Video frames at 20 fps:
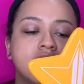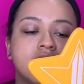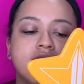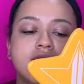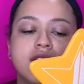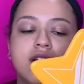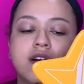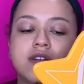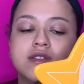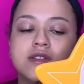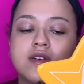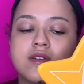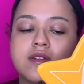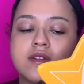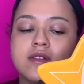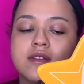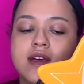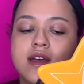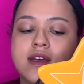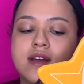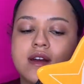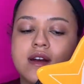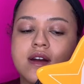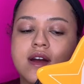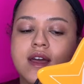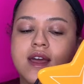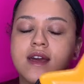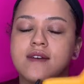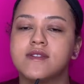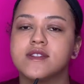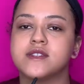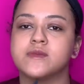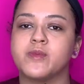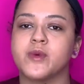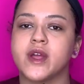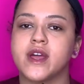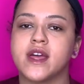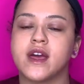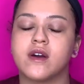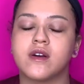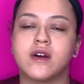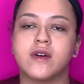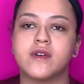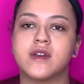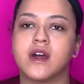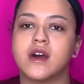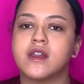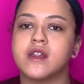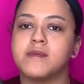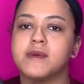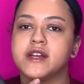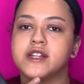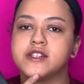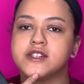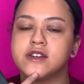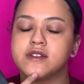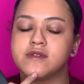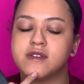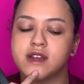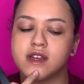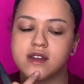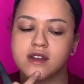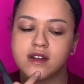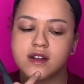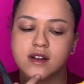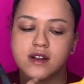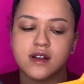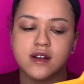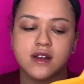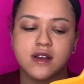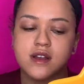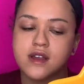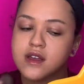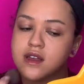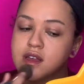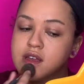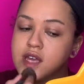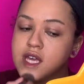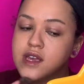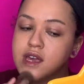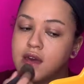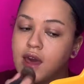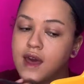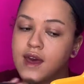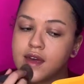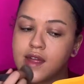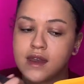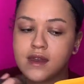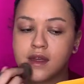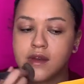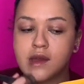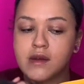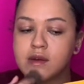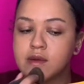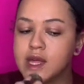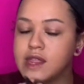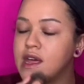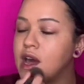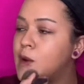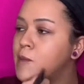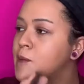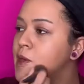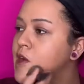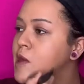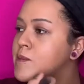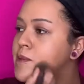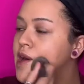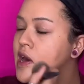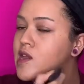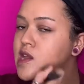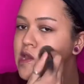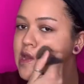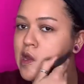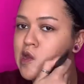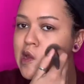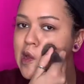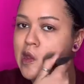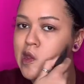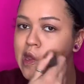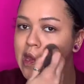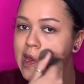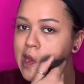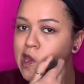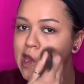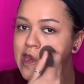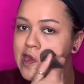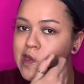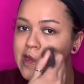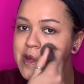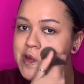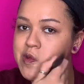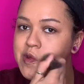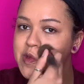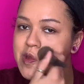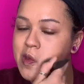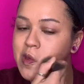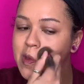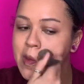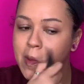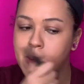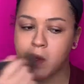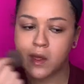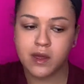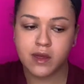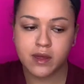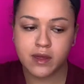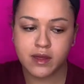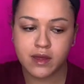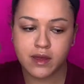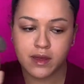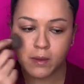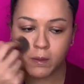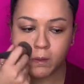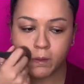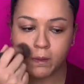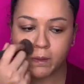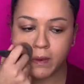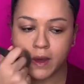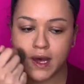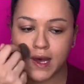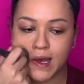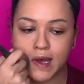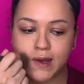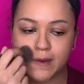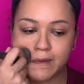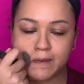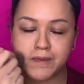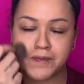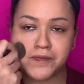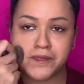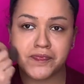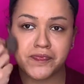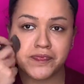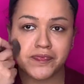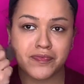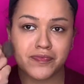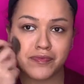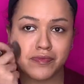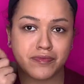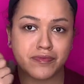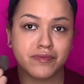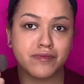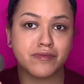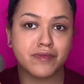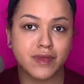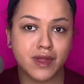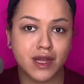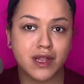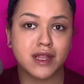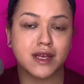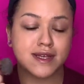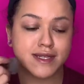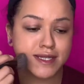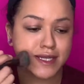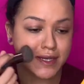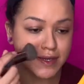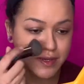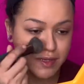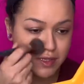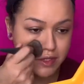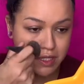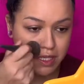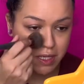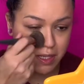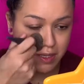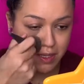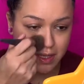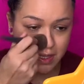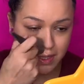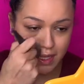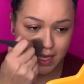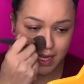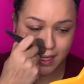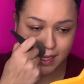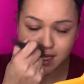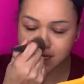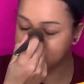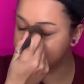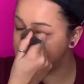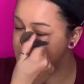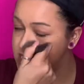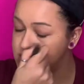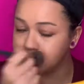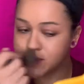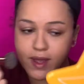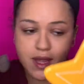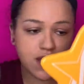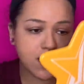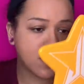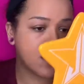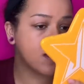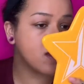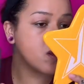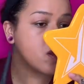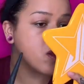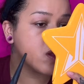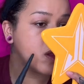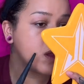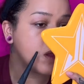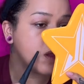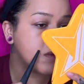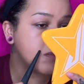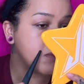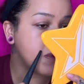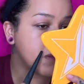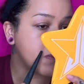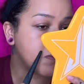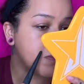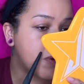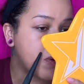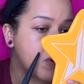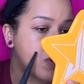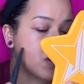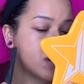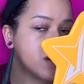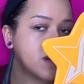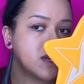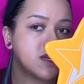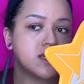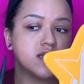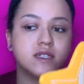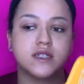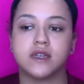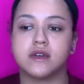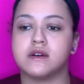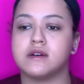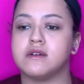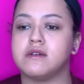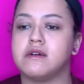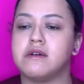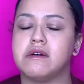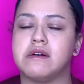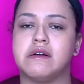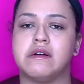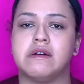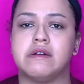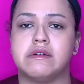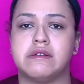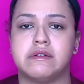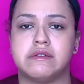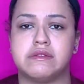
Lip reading: Also, like, I have this breakout going on my chin right here, and without makeup on, it doesn't look huge, but it looks huge. It accentuated my pores. Oh.